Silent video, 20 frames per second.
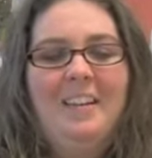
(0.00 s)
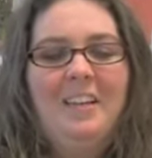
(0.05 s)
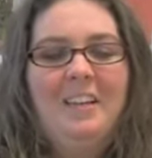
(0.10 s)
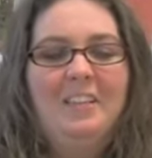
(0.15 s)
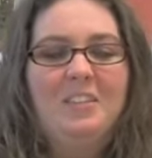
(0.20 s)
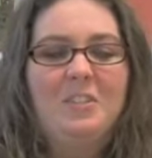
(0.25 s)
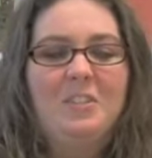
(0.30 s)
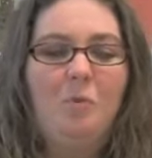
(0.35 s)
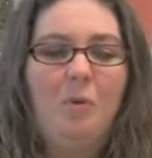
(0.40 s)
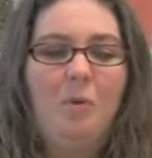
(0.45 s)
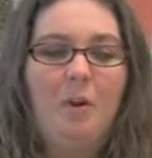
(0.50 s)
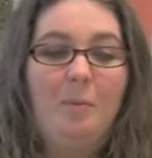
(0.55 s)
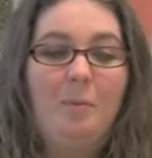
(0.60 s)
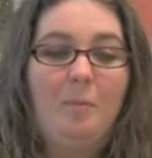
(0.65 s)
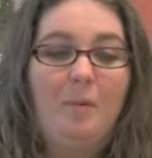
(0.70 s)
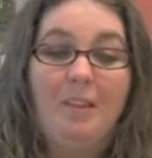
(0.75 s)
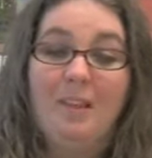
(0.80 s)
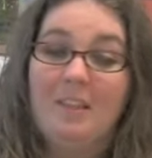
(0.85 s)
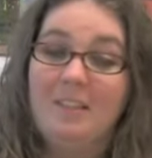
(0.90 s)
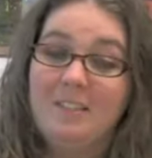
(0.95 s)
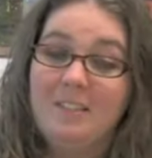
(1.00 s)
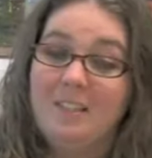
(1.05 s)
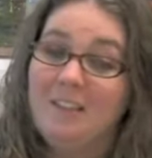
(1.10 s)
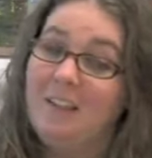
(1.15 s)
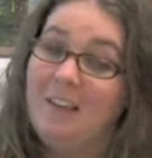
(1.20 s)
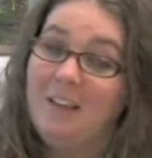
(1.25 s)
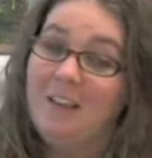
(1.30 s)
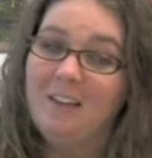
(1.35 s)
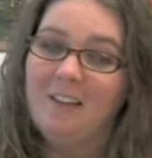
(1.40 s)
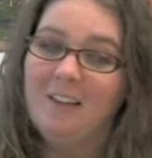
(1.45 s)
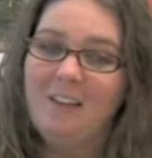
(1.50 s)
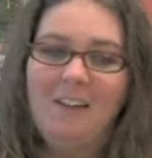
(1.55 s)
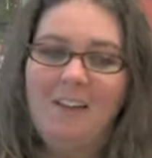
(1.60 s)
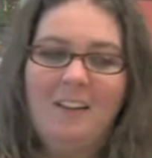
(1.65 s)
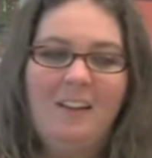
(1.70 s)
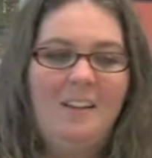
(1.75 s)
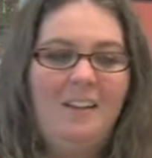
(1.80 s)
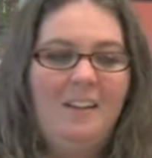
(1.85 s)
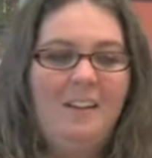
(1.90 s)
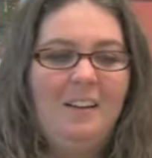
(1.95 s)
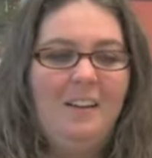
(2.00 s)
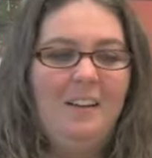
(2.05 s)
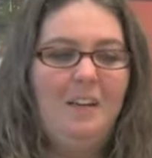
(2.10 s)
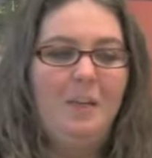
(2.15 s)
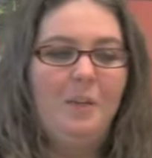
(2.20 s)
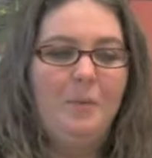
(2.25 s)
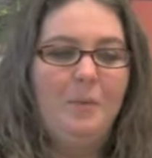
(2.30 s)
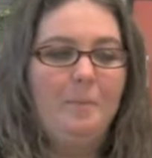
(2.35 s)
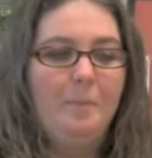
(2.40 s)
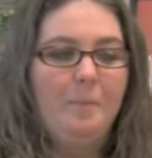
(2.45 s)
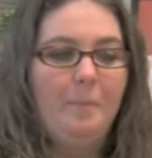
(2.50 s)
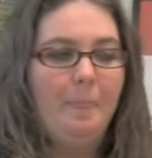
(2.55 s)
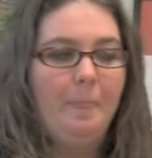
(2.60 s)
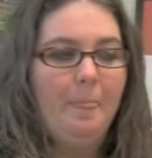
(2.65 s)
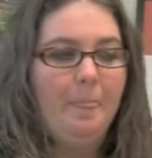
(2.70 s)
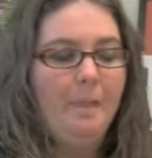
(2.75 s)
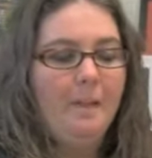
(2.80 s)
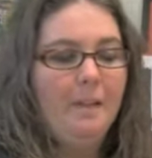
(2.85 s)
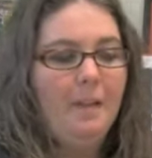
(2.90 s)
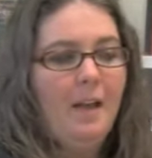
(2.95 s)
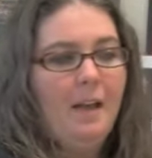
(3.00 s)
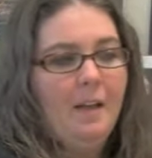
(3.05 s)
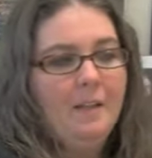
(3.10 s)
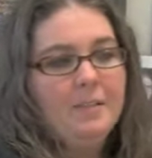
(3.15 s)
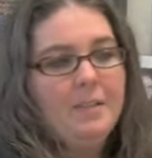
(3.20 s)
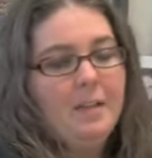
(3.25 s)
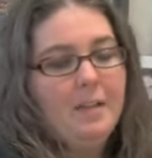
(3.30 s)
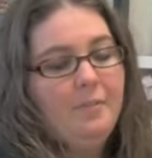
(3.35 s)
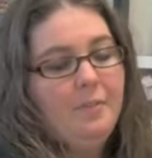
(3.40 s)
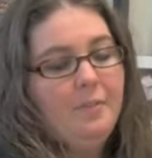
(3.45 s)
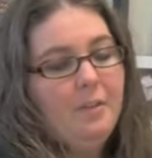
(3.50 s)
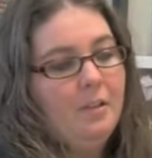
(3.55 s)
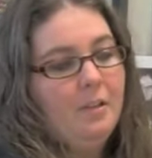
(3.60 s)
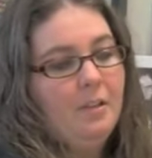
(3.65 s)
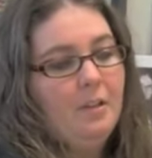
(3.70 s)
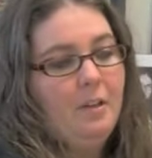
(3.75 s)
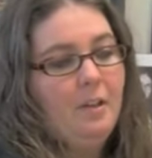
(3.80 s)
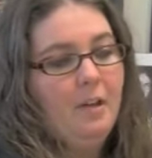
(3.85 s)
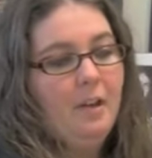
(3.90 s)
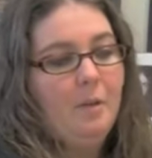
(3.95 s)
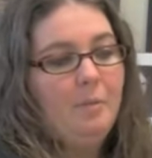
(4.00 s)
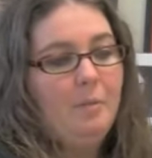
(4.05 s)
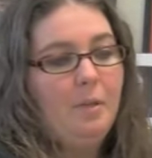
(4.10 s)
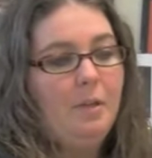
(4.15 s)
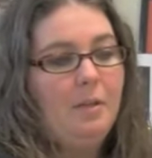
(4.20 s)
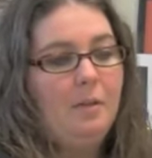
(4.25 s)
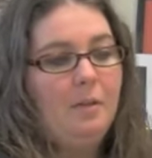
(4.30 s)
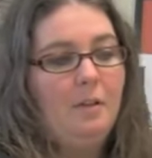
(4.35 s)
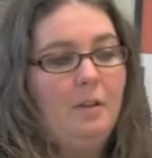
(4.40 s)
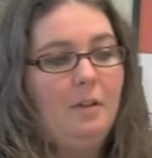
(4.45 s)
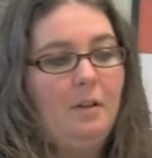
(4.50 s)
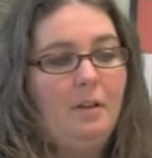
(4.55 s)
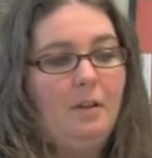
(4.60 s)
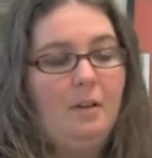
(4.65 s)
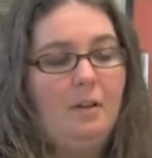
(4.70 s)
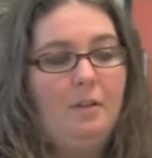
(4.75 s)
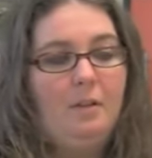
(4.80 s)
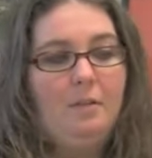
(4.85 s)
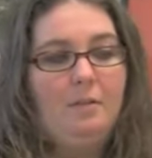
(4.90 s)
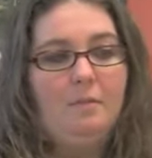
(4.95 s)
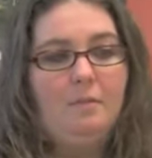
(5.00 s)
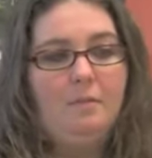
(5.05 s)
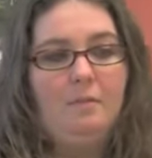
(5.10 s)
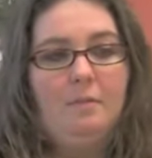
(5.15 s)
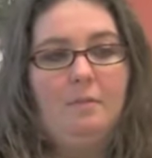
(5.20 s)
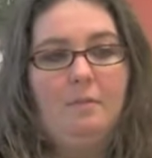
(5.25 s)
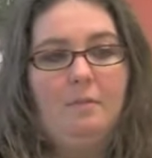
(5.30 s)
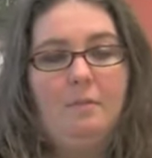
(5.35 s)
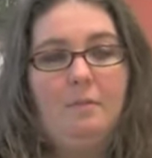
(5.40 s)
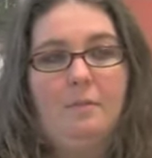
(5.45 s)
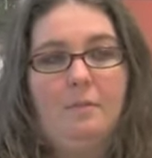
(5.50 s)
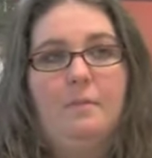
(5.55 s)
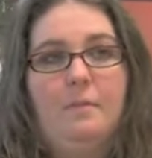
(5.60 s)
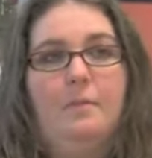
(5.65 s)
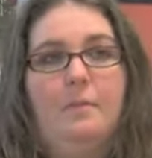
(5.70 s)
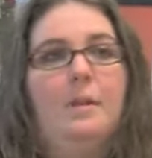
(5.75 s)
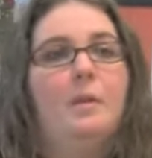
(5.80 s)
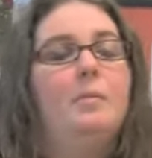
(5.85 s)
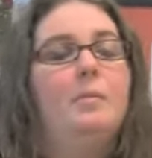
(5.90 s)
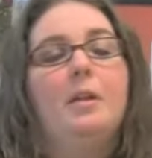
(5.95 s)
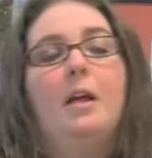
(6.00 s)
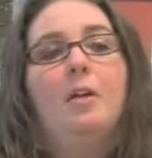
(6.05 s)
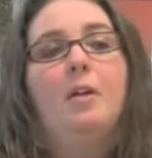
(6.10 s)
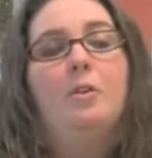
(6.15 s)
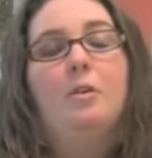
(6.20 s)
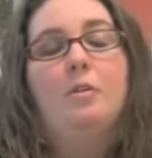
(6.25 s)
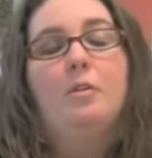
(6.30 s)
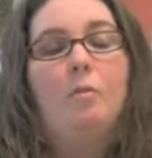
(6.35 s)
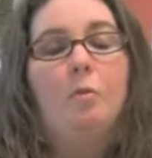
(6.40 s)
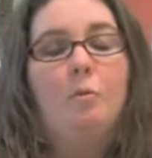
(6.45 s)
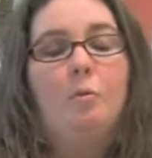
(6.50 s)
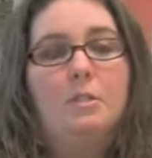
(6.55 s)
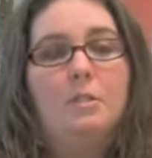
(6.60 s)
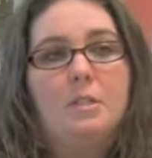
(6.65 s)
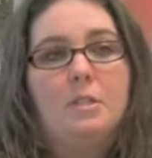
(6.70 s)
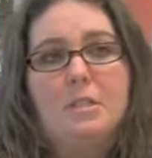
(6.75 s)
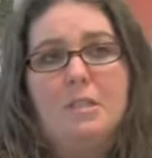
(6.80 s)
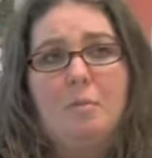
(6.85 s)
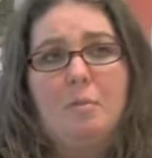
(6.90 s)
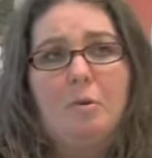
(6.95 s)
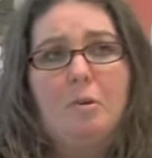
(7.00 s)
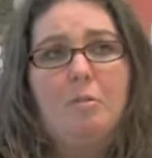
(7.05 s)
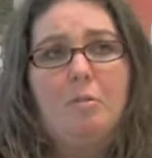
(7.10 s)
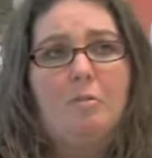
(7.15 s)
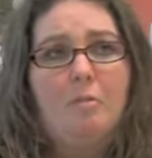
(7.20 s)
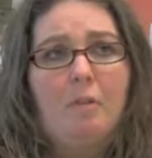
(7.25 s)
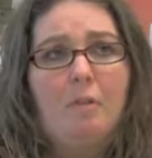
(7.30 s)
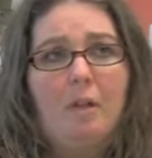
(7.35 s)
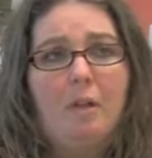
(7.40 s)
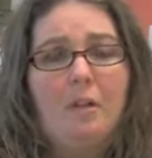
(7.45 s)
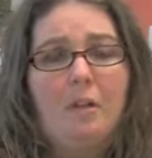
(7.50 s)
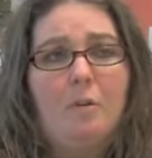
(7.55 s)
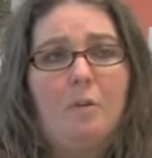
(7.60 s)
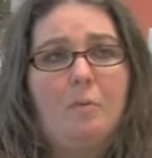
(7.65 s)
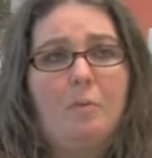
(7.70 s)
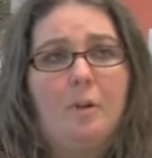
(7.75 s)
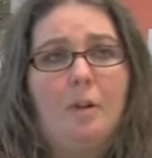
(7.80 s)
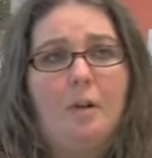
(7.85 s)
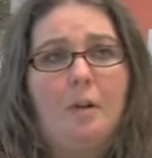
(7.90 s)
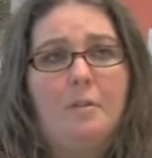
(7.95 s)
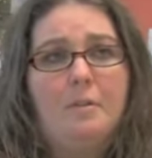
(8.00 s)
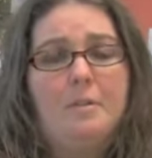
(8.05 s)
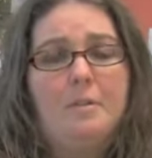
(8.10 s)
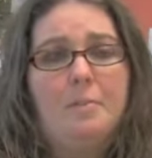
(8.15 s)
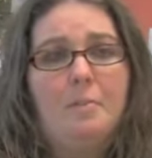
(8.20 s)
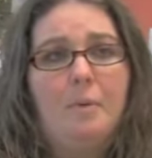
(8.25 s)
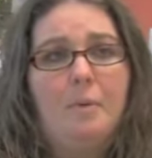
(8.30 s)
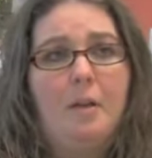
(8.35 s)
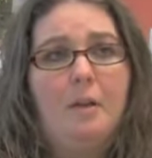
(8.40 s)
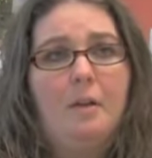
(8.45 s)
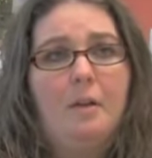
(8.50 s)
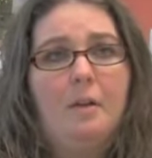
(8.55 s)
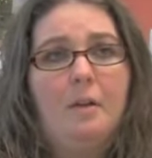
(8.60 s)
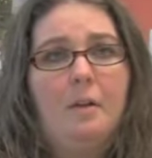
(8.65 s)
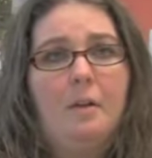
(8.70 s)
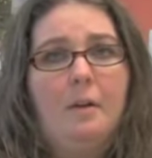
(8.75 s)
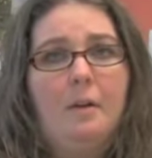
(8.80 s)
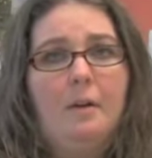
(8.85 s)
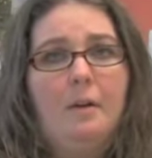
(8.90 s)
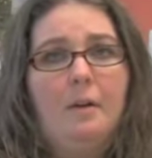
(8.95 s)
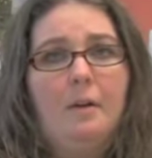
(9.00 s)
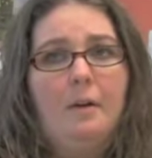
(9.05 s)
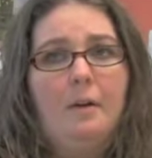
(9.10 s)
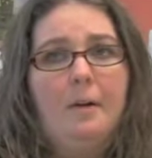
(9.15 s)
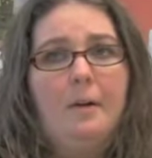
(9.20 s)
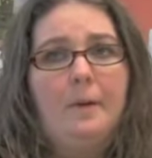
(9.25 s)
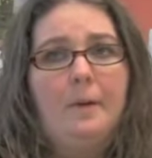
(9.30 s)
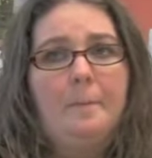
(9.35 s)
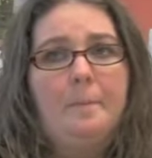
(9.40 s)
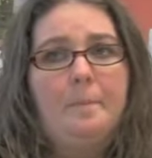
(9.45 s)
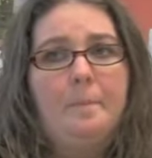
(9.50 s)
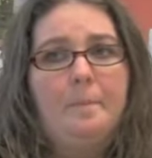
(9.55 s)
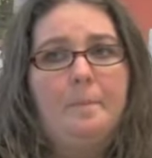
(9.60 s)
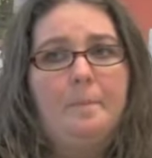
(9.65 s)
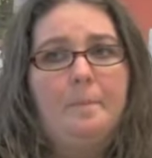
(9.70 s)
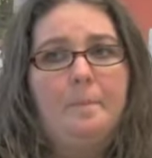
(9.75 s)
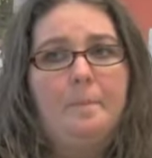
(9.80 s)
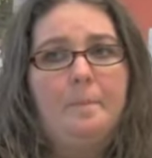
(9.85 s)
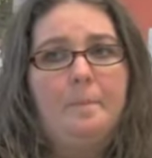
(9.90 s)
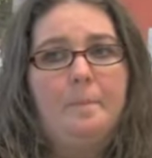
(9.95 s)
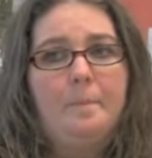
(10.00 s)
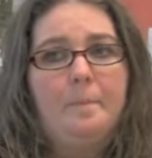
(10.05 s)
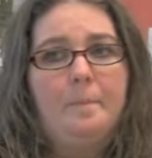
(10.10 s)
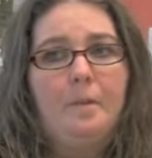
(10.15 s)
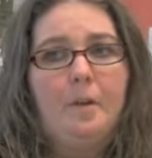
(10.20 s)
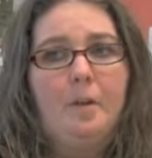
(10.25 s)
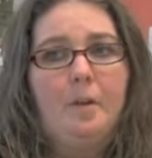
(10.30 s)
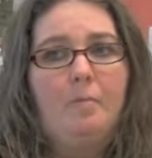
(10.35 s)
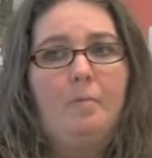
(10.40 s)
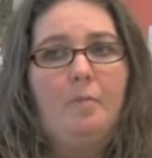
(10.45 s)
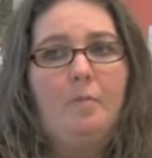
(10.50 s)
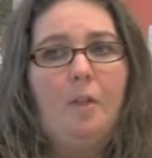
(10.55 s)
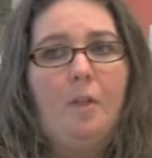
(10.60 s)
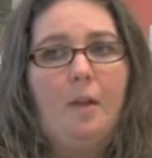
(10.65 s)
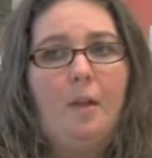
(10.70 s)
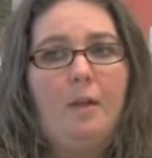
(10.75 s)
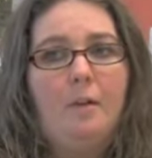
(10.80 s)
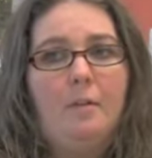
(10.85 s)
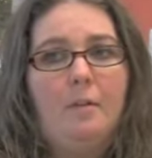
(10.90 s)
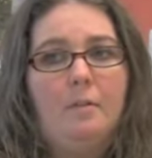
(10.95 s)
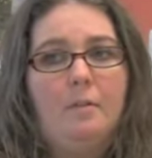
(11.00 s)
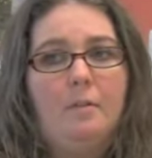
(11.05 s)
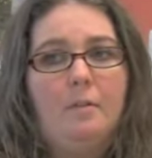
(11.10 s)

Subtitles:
It's quite a bit less than that. Yeah, definitely. I look forward to summer like anyone else, but I feel like